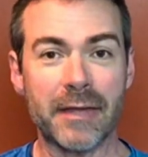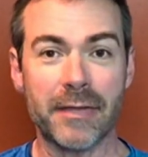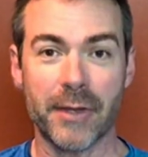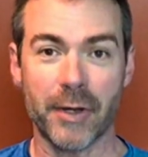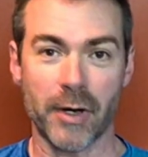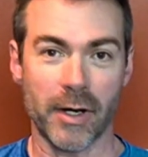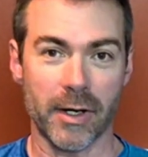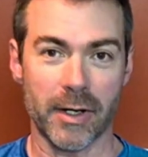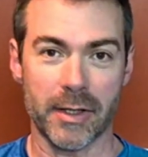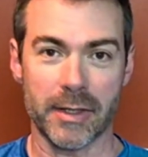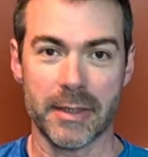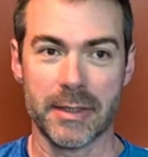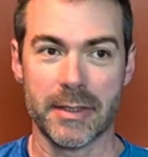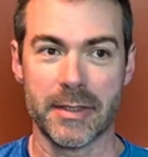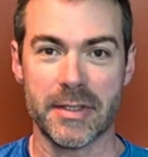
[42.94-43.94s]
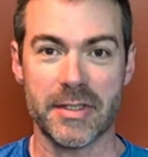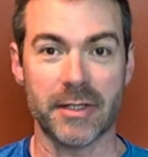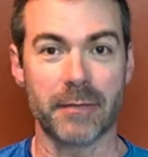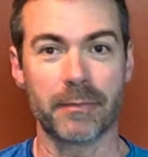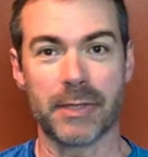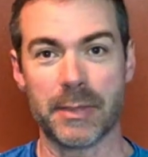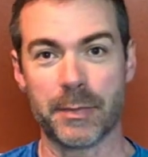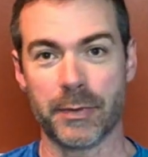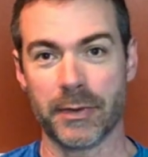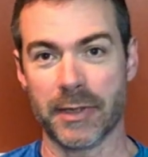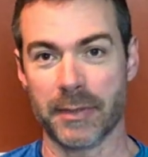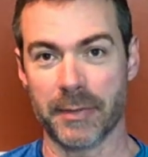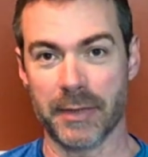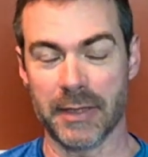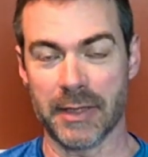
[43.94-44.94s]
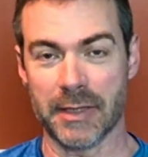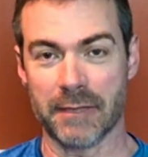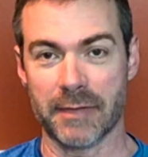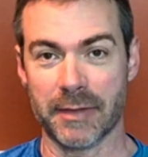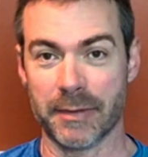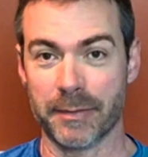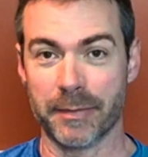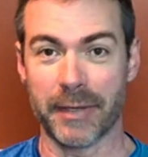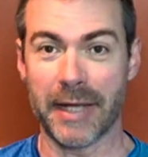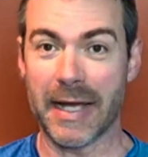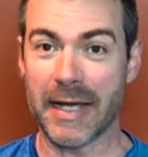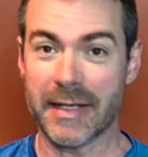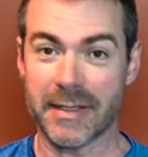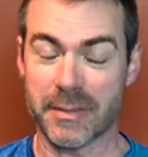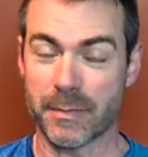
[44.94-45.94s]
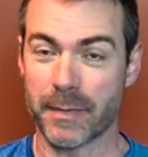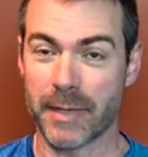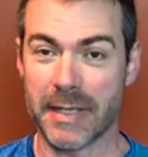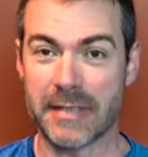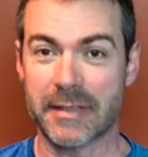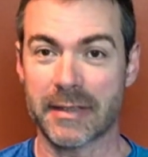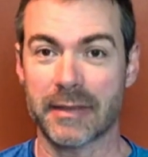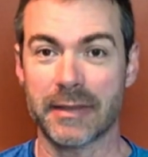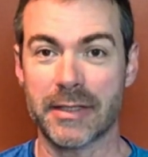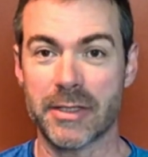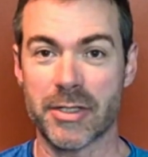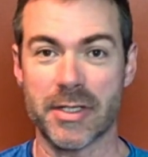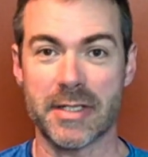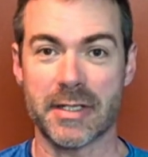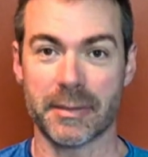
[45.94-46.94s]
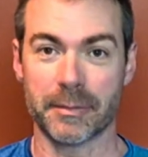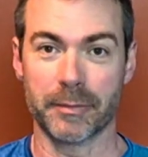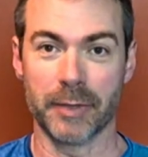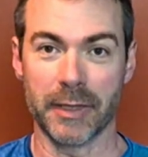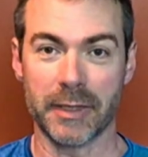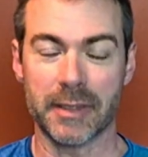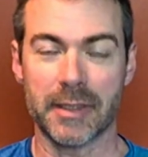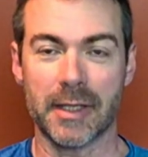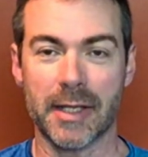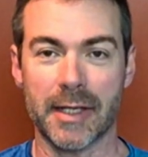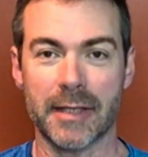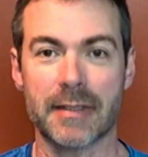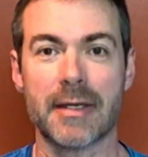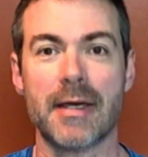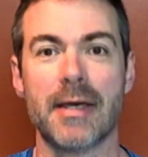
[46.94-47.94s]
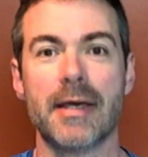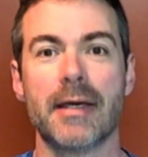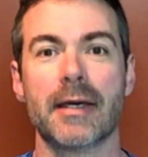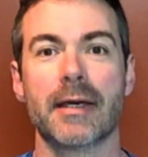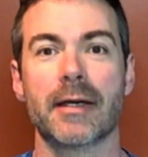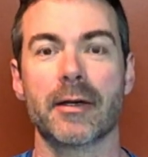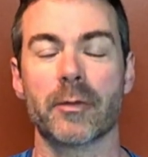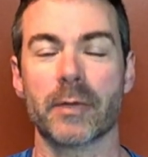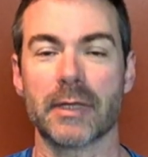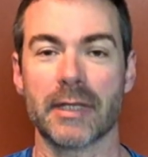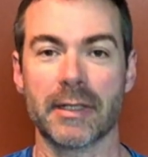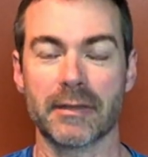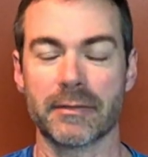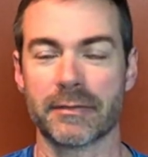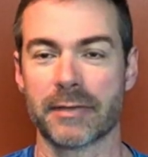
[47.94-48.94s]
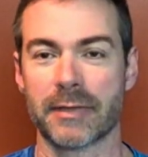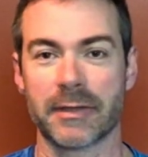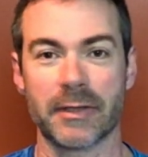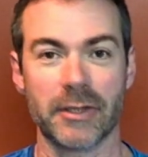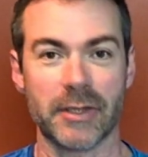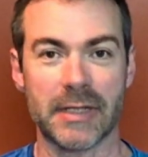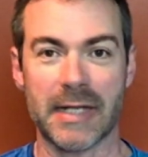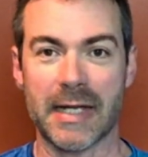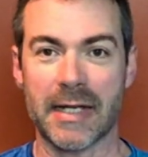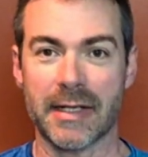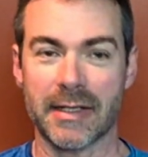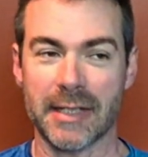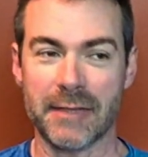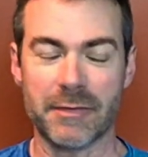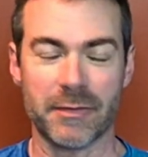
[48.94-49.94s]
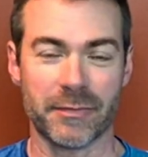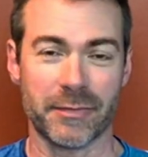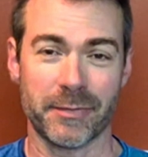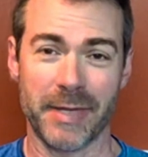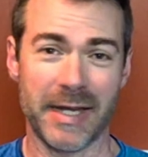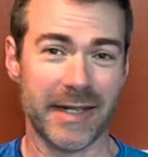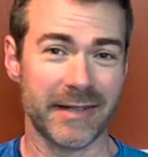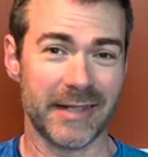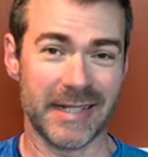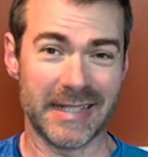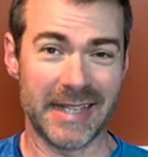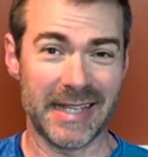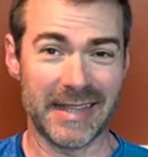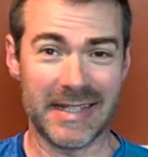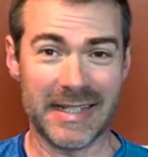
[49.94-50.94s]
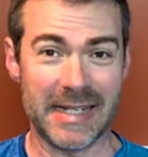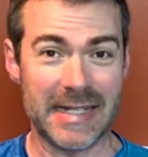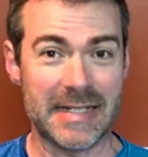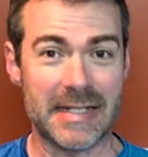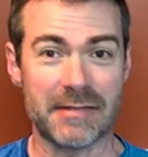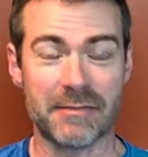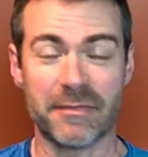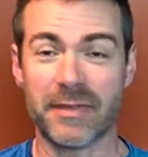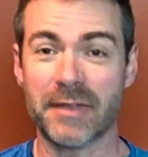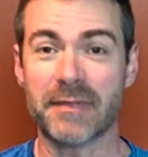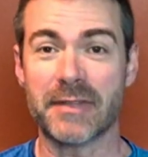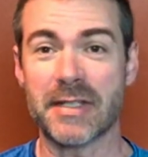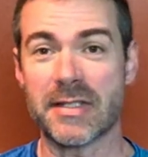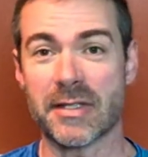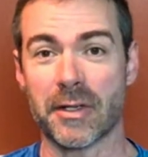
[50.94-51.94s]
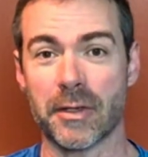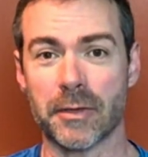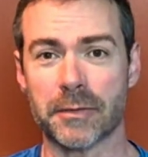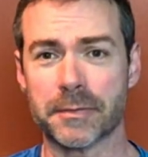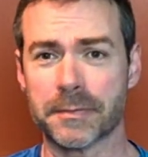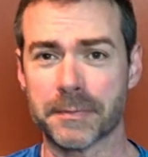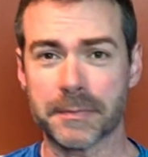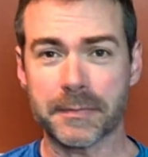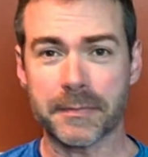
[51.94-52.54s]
there are some people that believe the plaque is basically just a blood clot. When they've looked at it, even from back in I think 1850s on,